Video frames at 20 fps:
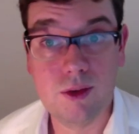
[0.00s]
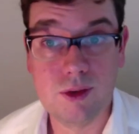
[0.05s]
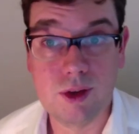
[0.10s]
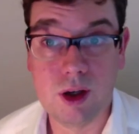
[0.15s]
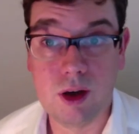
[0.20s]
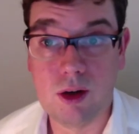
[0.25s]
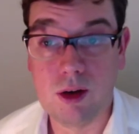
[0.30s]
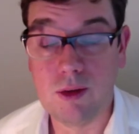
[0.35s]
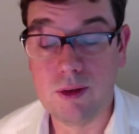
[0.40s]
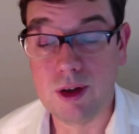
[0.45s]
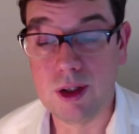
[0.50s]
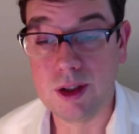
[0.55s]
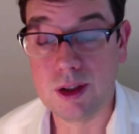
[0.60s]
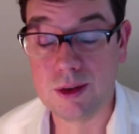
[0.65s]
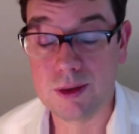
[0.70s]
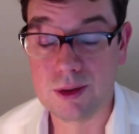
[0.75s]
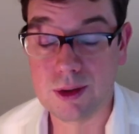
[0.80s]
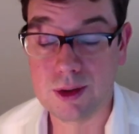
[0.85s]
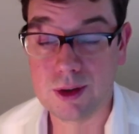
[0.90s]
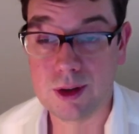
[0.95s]
They
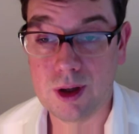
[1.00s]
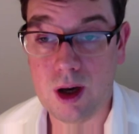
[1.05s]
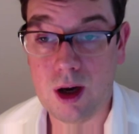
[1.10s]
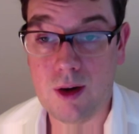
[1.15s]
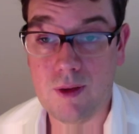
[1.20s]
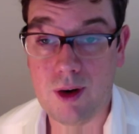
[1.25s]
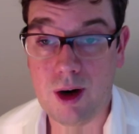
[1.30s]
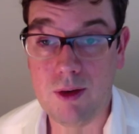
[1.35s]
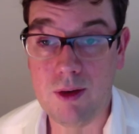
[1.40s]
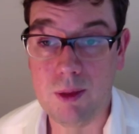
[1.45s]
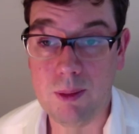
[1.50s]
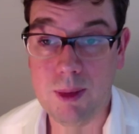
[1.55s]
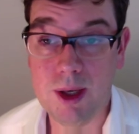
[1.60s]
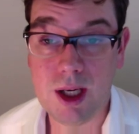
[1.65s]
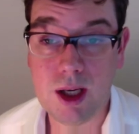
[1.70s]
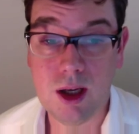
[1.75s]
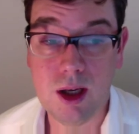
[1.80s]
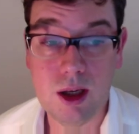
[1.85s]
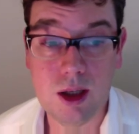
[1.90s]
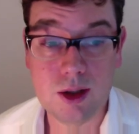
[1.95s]
always are very
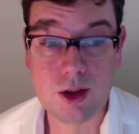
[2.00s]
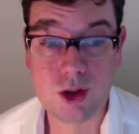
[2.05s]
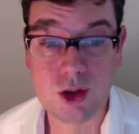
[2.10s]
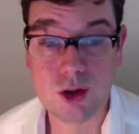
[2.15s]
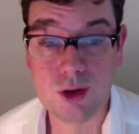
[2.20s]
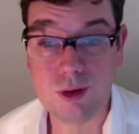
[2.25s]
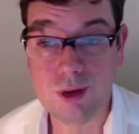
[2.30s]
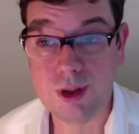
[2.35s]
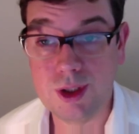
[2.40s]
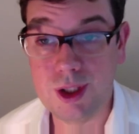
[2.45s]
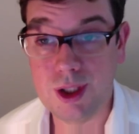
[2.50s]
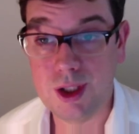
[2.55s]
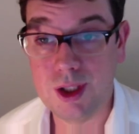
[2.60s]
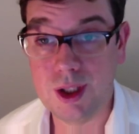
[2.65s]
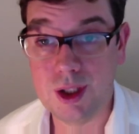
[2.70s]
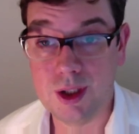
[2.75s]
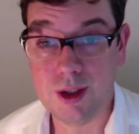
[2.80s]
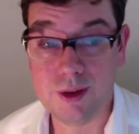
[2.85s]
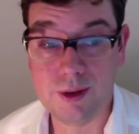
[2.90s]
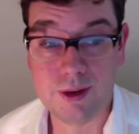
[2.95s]
picky and choosy
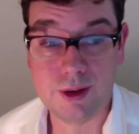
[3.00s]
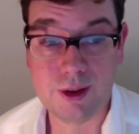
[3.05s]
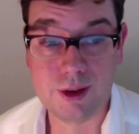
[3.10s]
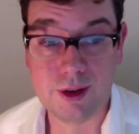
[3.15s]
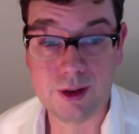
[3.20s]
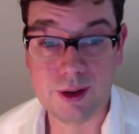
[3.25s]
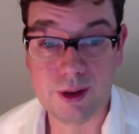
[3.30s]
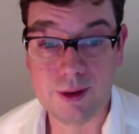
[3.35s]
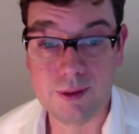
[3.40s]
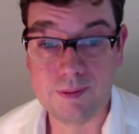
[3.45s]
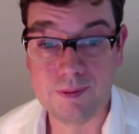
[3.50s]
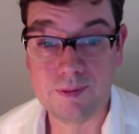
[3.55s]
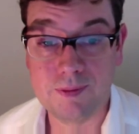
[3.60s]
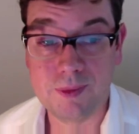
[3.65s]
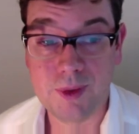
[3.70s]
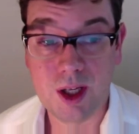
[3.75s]
and um,